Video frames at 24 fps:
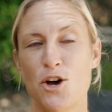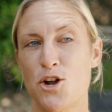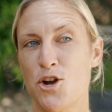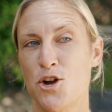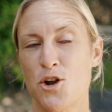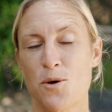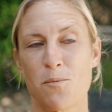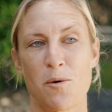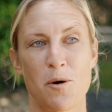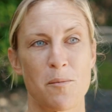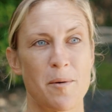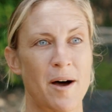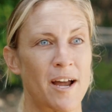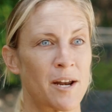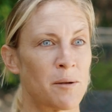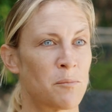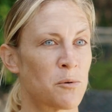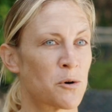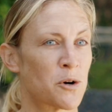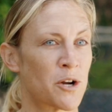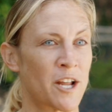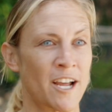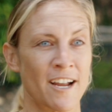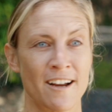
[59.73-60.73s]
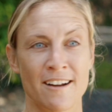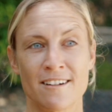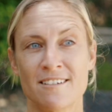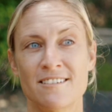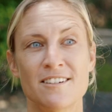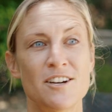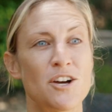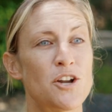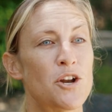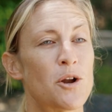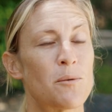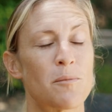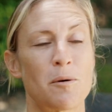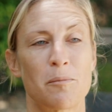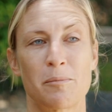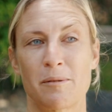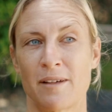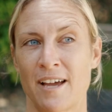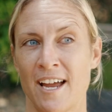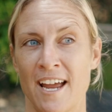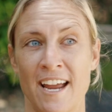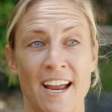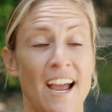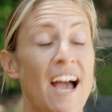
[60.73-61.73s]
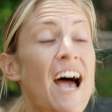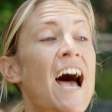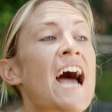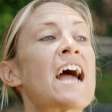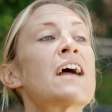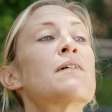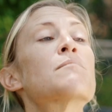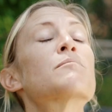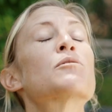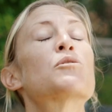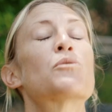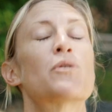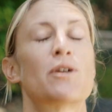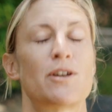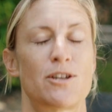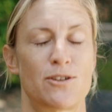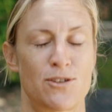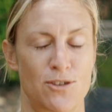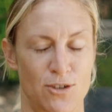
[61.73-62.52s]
no more bodyboarding, no more playing, I am going to